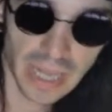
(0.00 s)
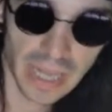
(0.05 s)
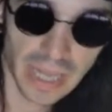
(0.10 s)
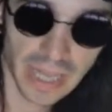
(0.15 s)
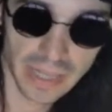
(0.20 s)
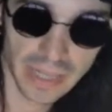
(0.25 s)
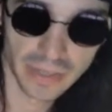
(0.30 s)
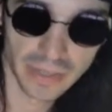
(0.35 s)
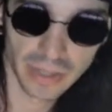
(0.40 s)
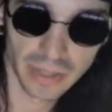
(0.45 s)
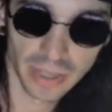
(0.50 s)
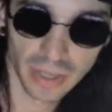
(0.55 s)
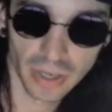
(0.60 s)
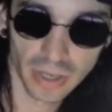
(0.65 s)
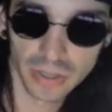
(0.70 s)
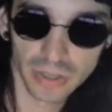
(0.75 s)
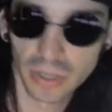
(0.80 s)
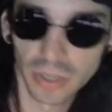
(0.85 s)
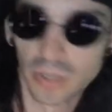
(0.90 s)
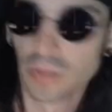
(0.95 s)
and there
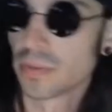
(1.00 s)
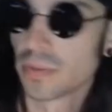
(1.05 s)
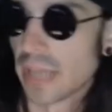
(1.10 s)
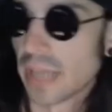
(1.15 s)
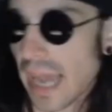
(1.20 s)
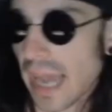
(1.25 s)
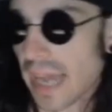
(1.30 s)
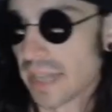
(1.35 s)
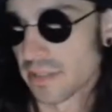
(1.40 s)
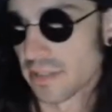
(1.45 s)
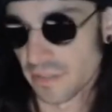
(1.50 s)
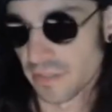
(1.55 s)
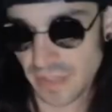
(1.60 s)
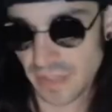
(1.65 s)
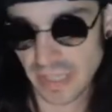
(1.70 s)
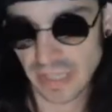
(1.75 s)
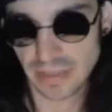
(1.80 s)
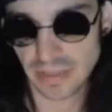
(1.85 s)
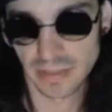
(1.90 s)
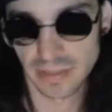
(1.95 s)
are no gas
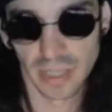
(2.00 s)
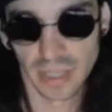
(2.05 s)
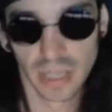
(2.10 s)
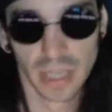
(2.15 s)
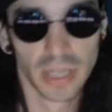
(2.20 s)
fees.